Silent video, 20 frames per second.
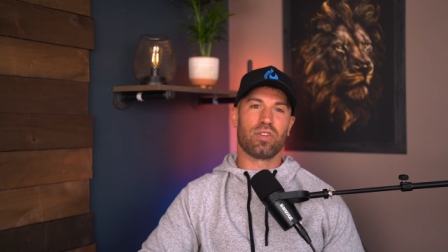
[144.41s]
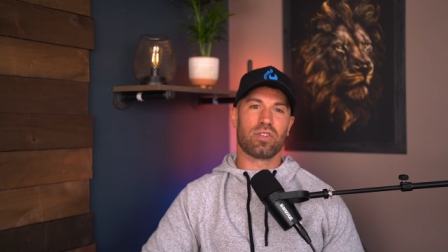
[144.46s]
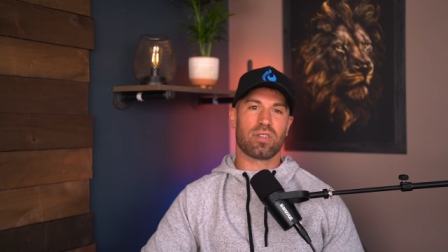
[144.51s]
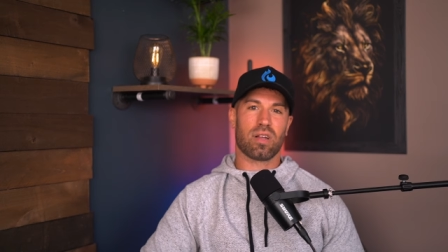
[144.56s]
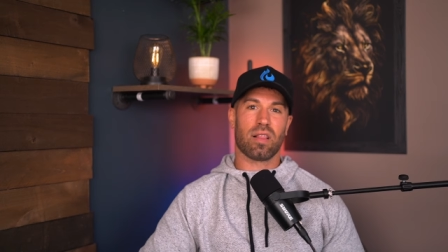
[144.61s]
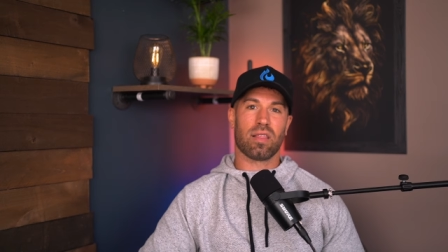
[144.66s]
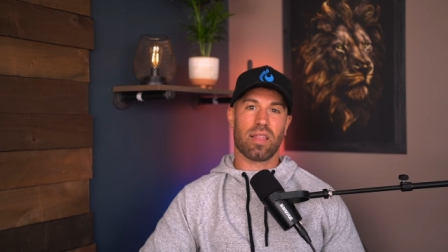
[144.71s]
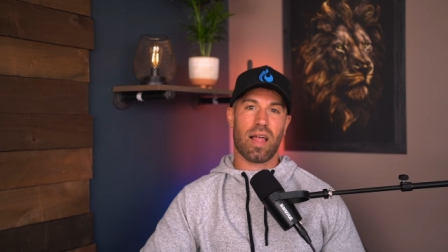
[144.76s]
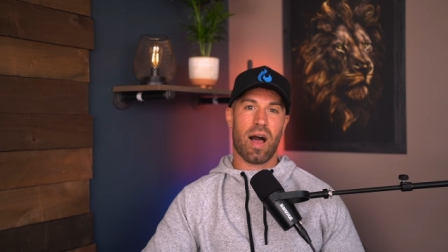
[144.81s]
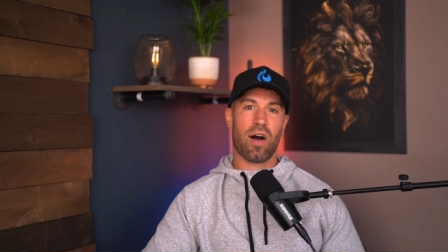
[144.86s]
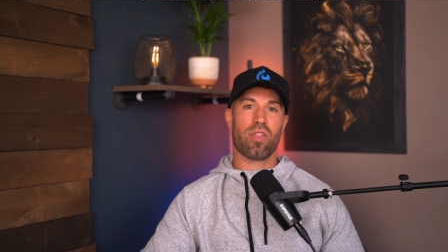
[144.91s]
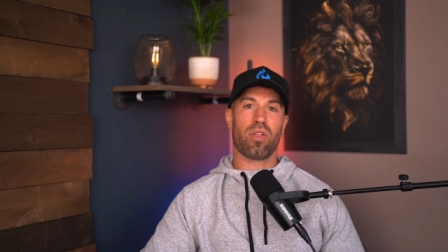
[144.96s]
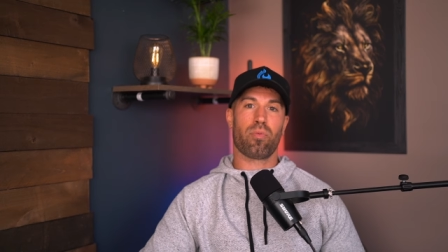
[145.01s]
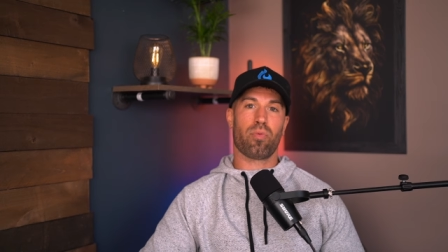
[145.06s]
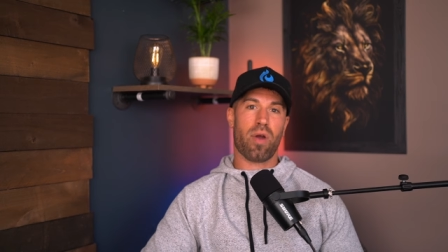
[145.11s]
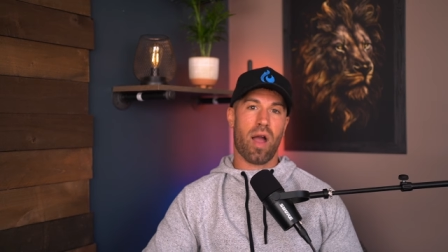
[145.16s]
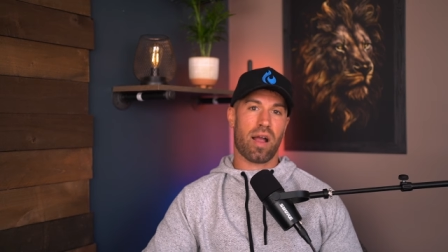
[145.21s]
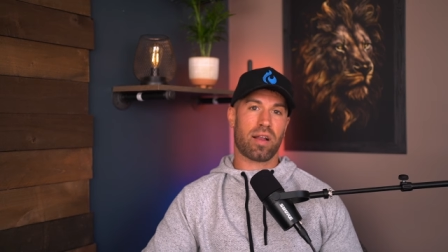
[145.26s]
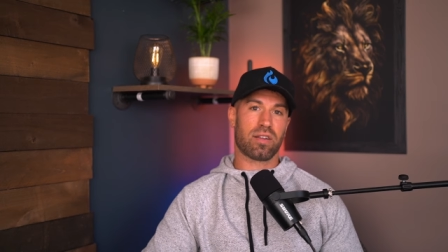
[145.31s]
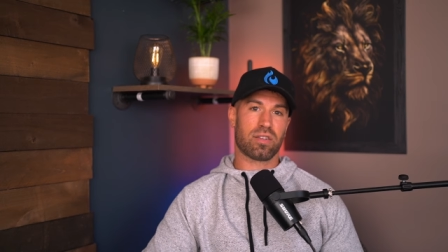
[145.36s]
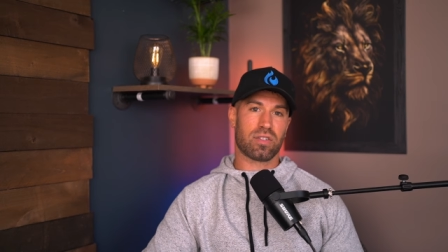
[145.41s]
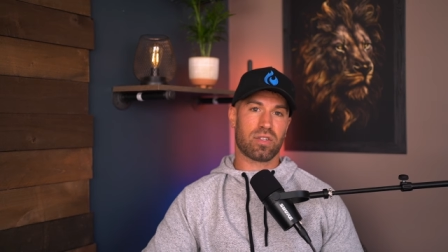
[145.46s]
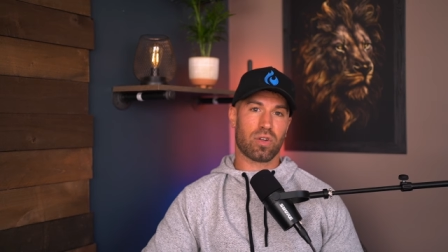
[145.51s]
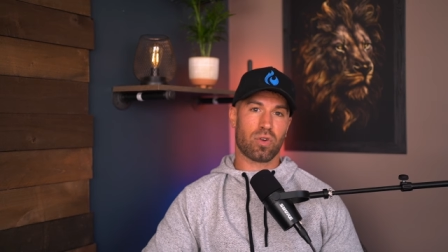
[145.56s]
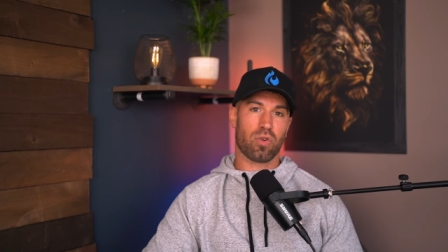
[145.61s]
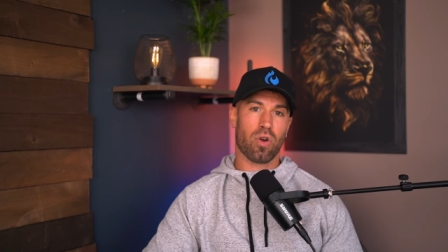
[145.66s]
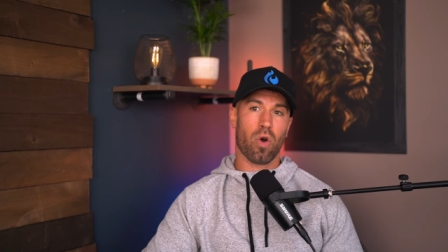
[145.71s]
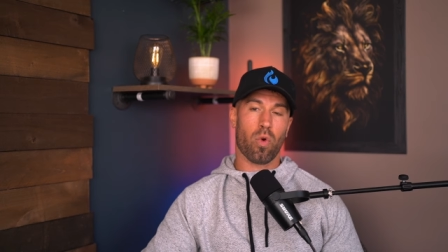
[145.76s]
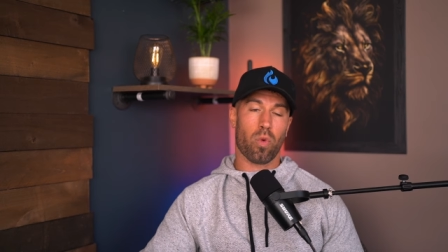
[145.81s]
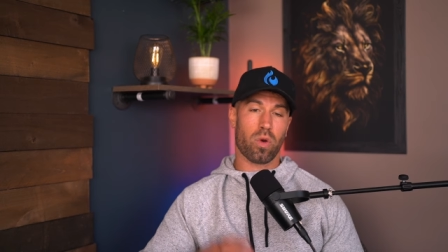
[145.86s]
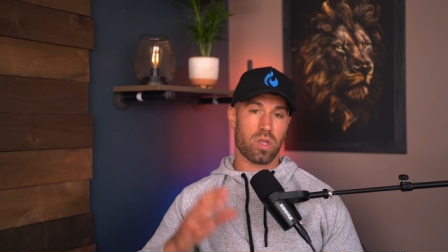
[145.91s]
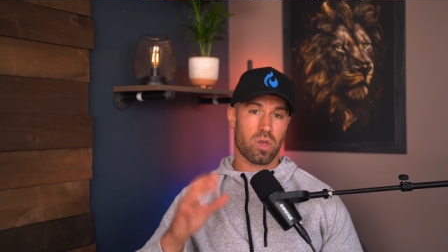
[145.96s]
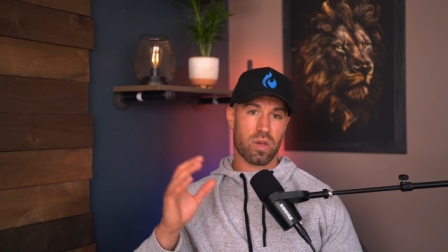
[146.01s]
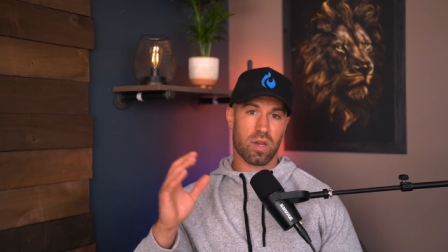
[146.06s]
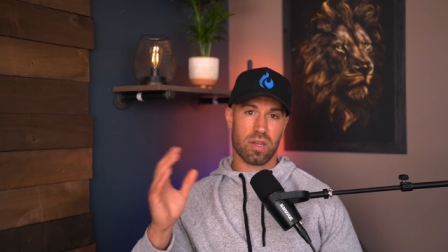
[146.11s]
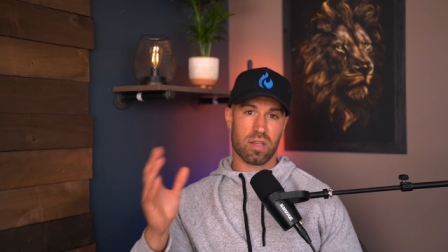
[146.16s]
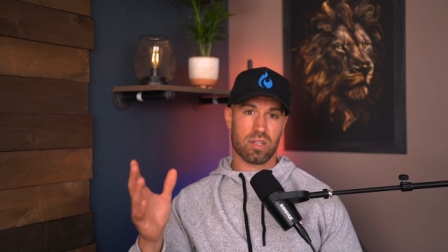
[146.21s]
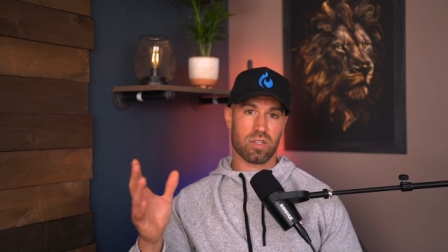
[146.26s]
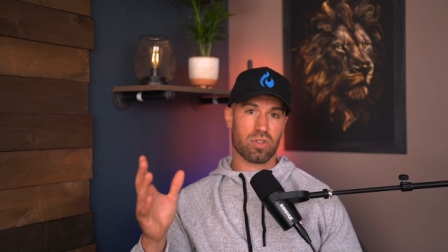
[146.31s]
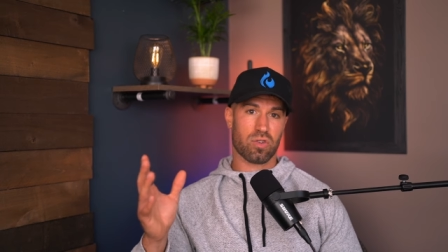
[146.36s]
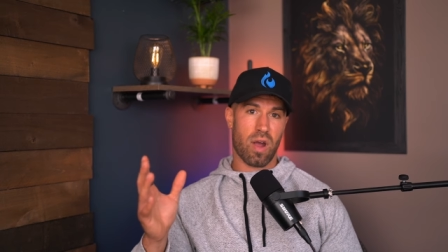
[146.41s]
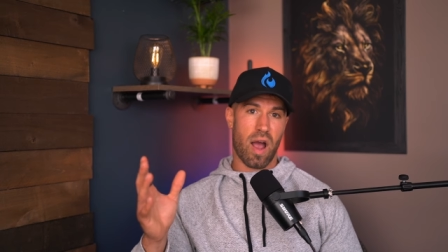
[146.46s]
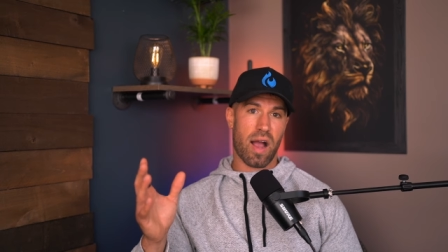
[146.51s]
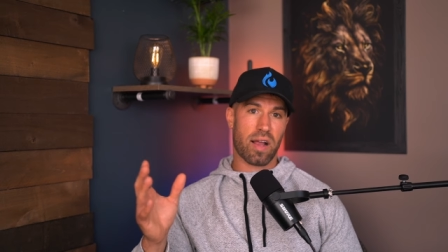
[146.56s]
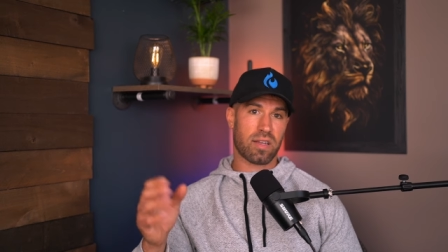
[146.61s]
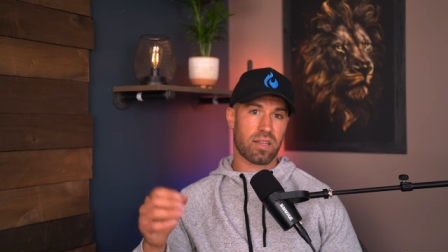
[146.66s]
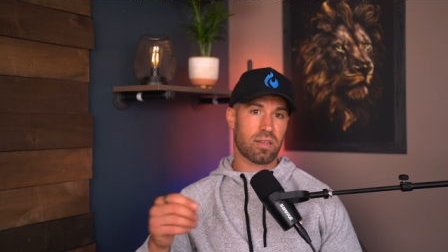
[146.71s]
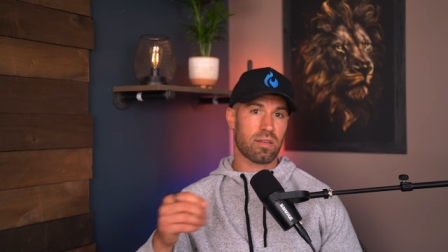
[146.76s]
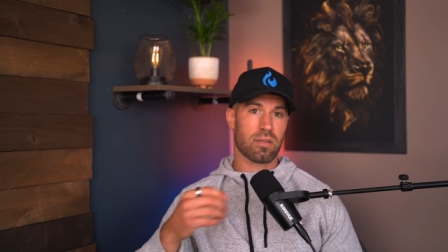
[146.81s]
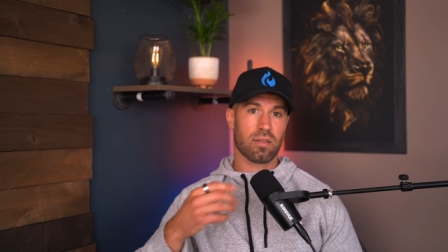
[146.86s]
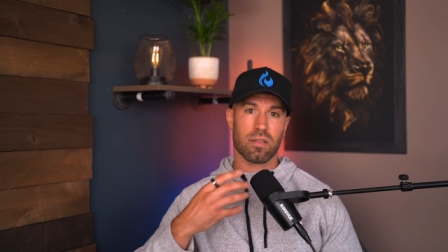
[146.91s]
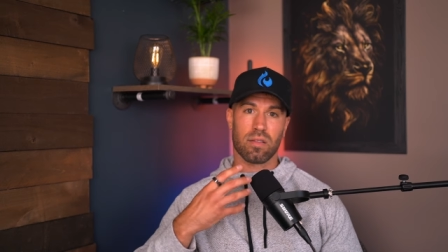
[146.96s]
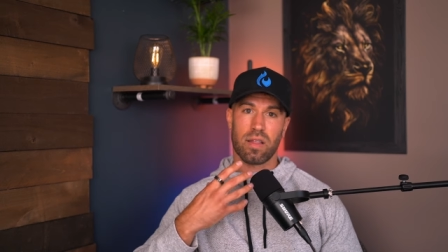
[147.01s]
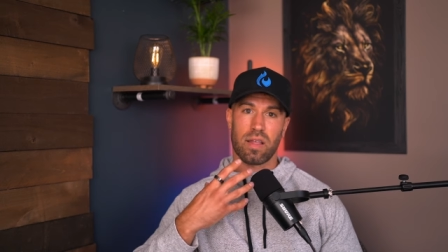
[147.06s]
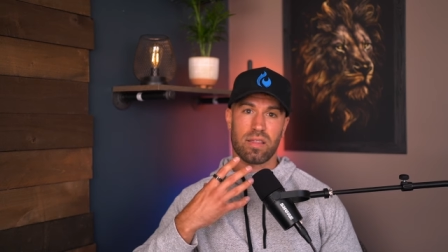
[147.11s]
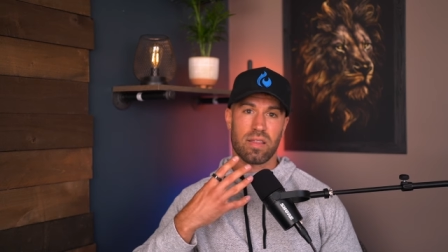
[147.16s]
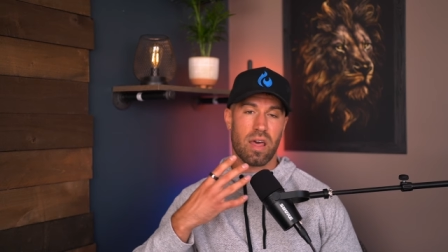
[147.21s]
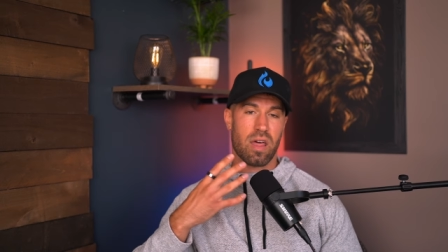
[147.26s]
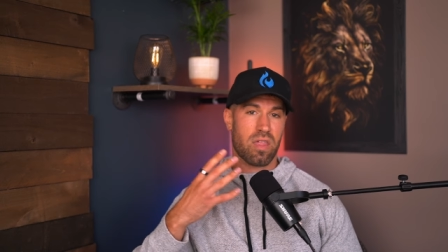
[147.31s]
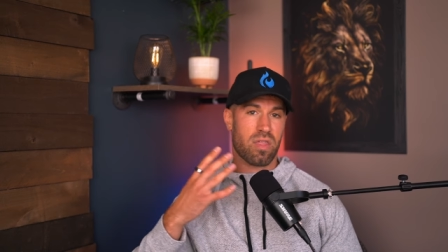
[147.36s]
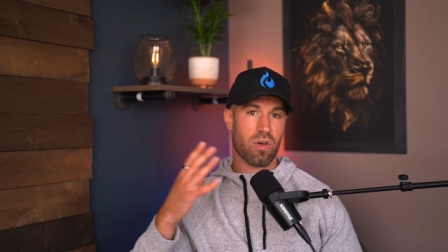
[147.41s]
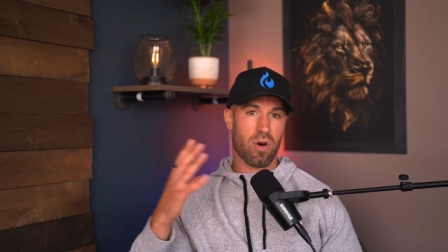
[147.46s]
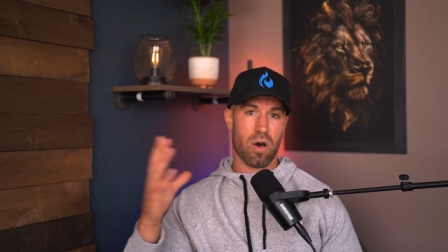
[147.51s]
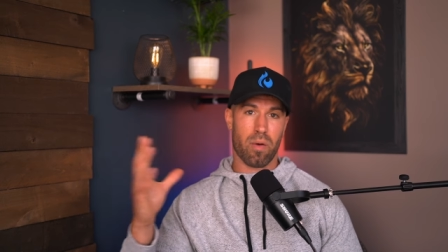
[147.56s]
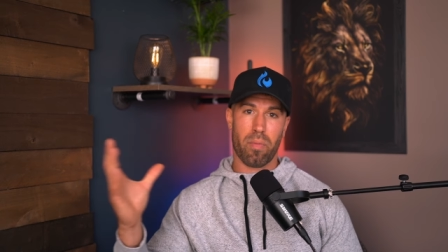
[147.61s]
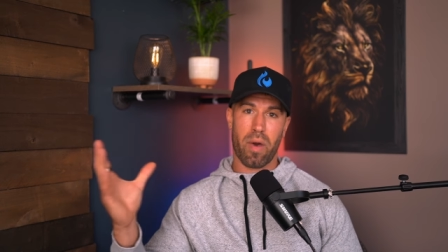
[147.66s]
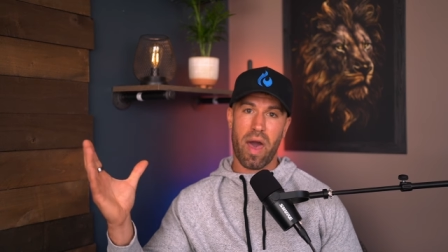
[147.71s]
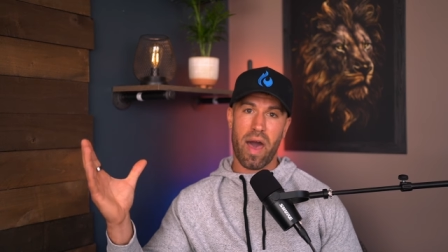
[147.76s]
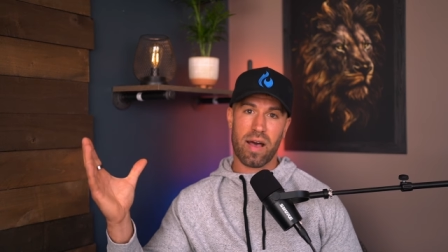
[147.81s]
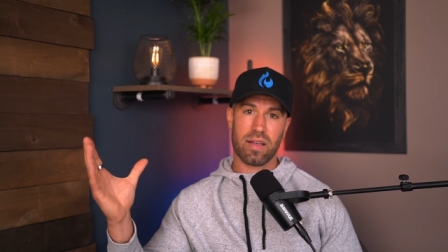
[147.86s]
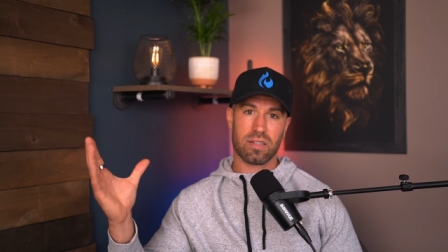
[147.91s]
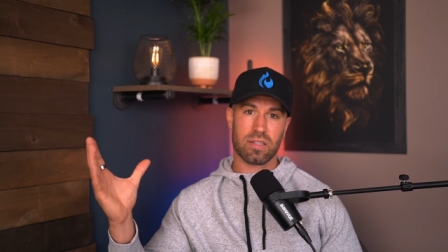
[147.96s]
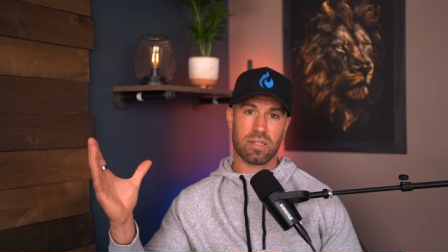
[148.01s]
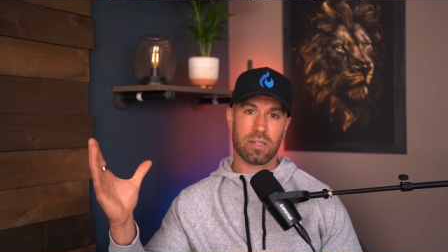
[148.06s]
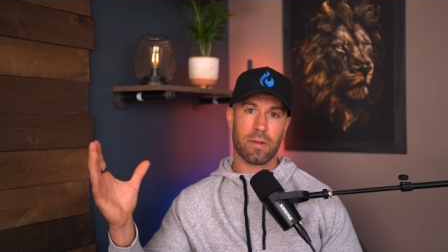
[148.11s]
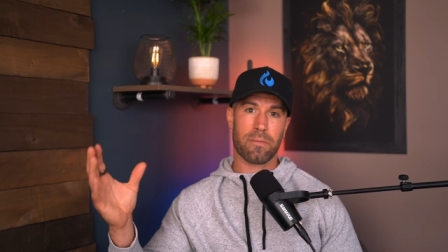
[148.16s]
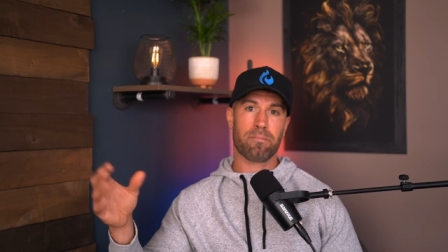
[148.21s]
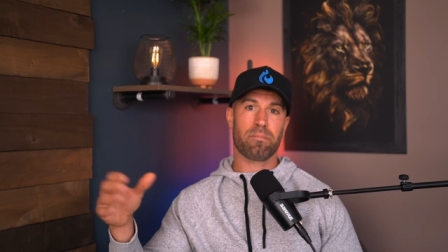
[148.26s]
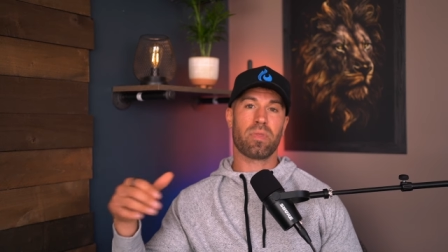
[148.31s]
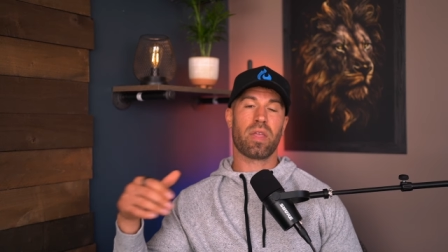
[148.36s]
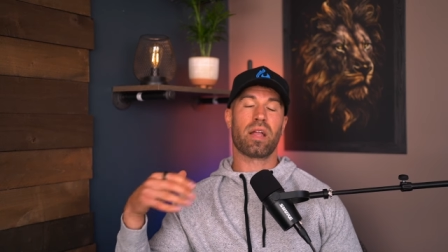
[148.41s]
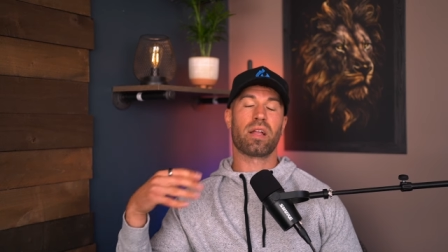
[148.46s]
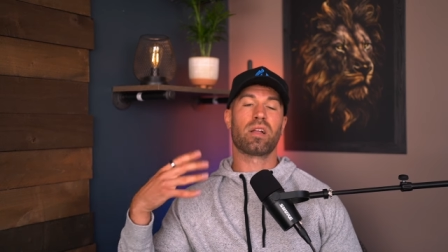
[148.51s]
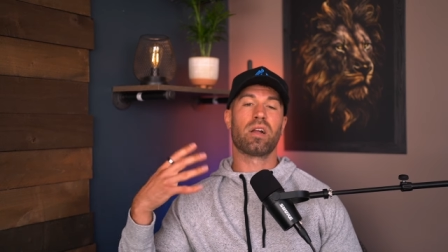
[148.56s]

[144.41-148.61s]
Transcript: Just allow the practice to grow. When you get distracted, let that thought pass,